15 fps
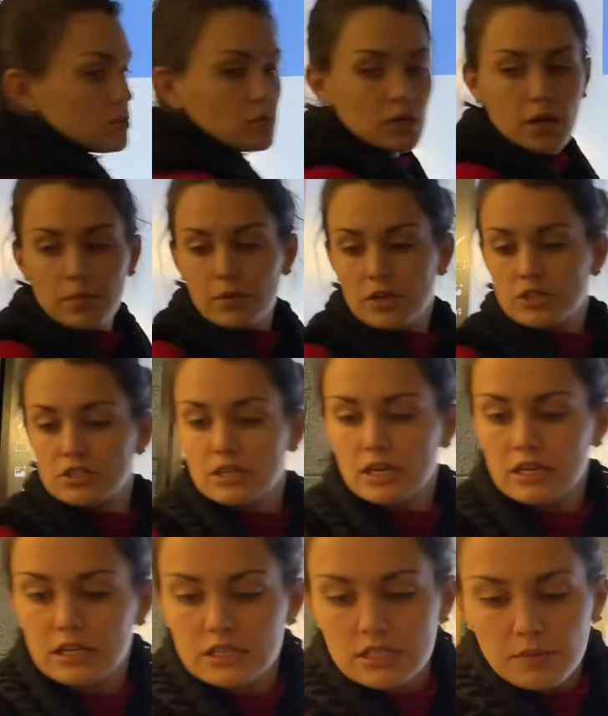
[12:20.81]
when I punch
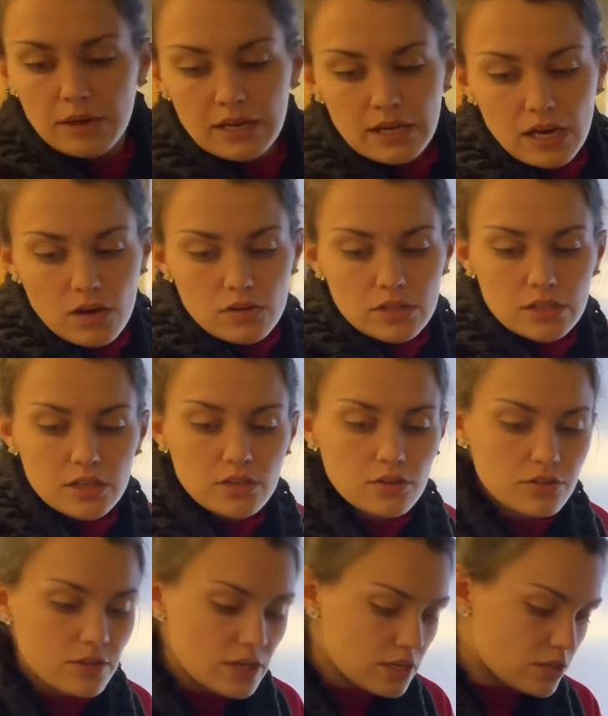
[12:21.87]
that into my calculator,
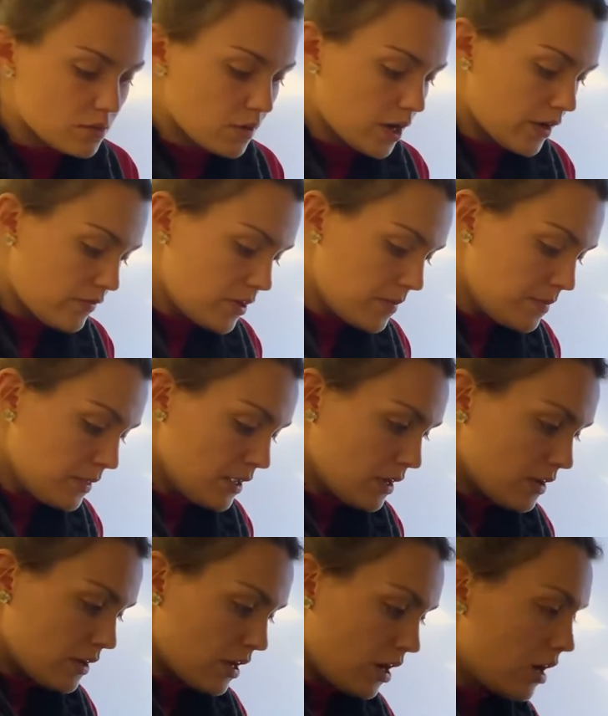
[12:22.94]
thank you, Ivy,
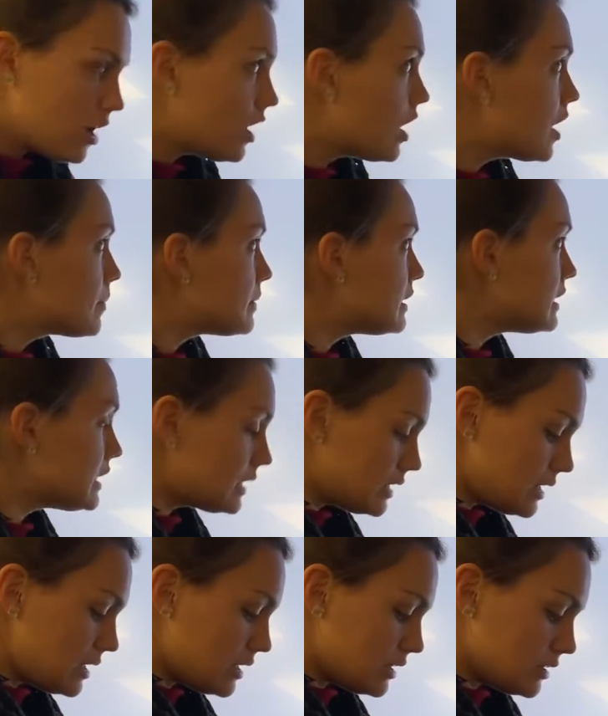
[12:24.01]
it
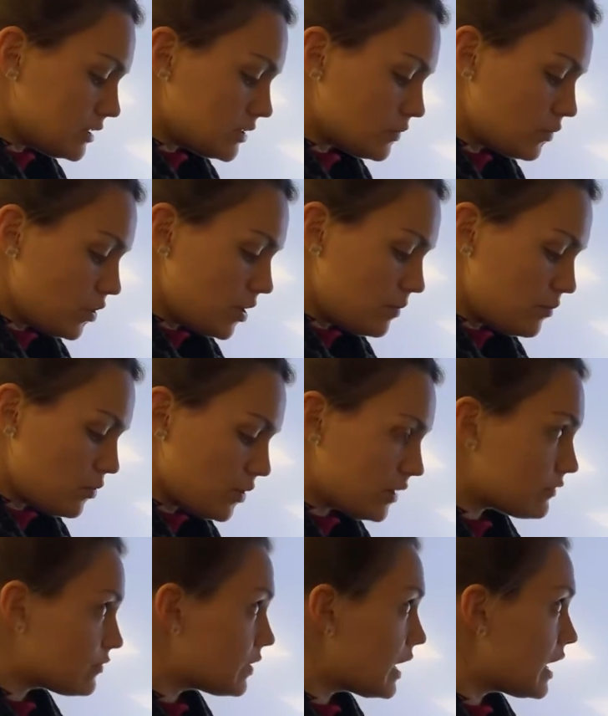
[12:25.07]
is
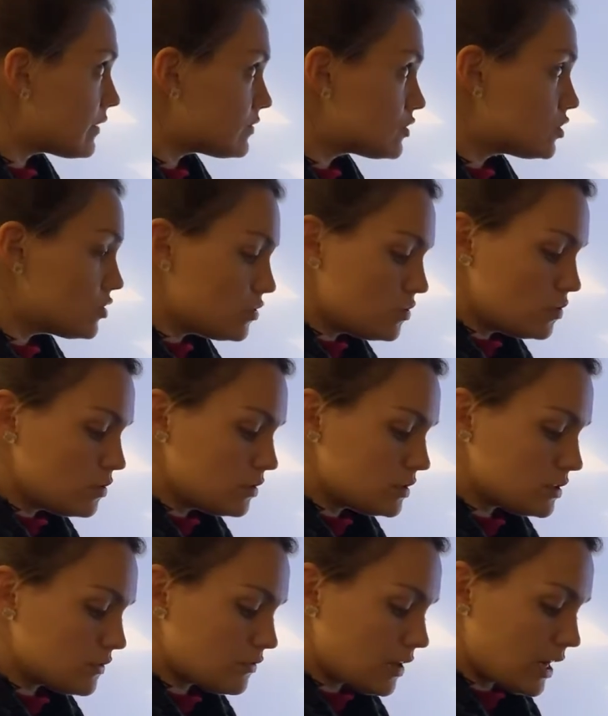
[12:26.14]
1.52
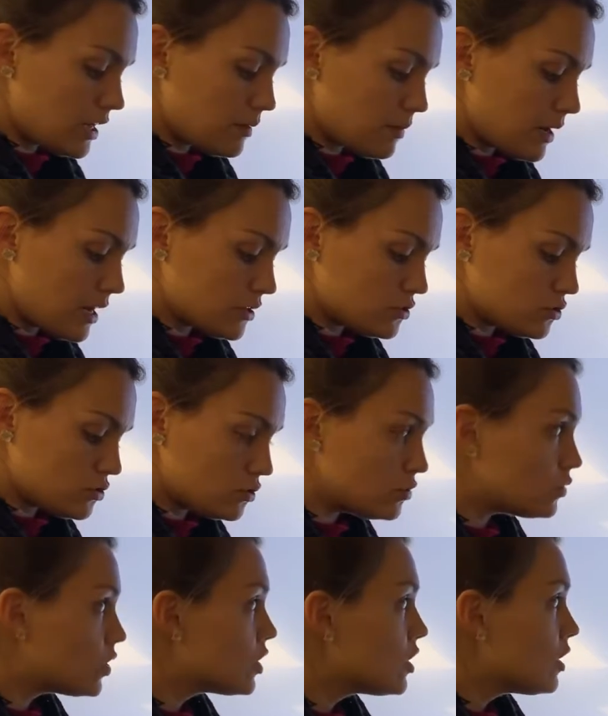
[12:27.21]
divided by
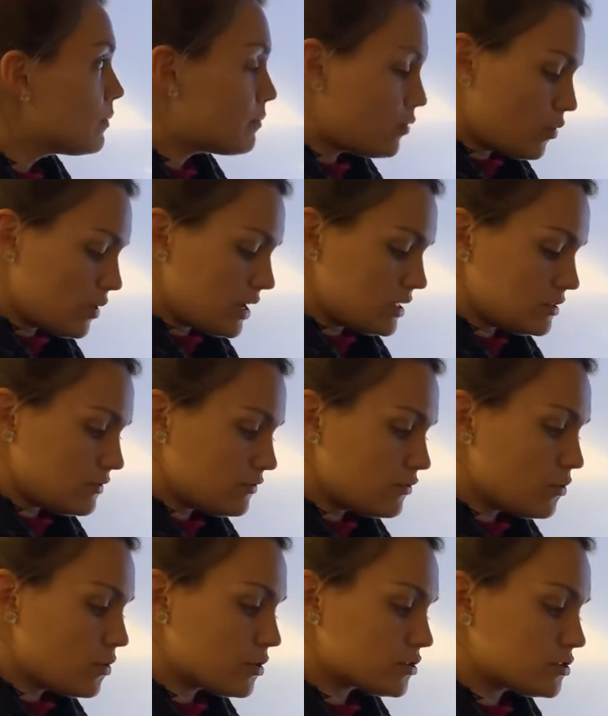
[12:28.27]

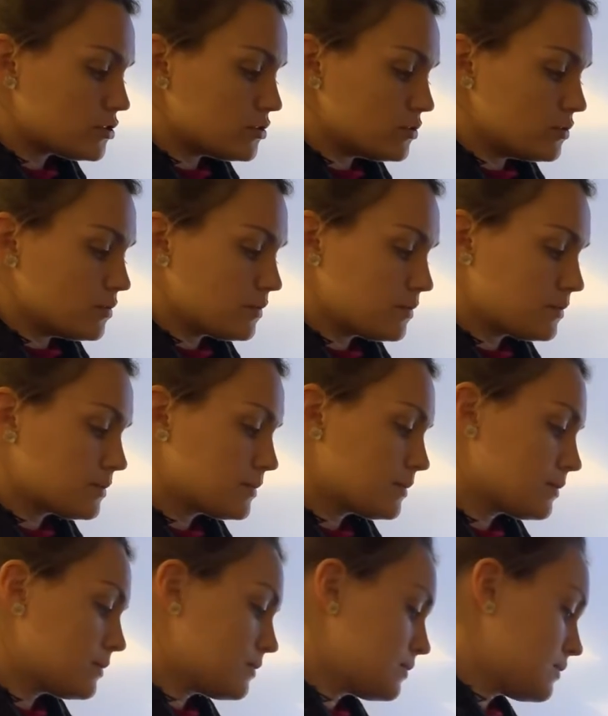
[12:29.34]
2.42.
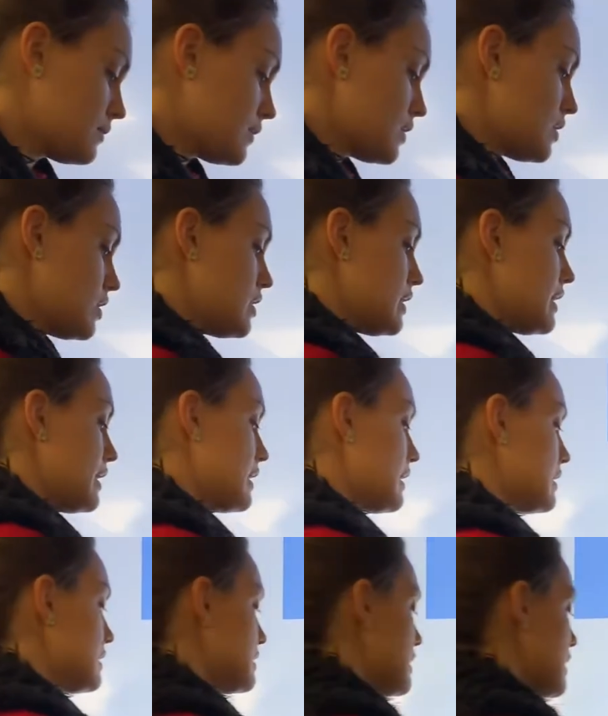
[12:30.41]
And
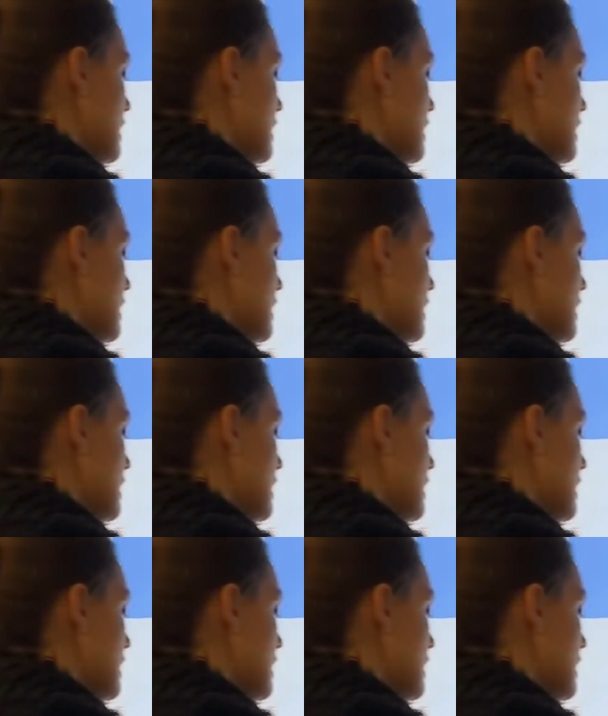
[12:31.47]
I get an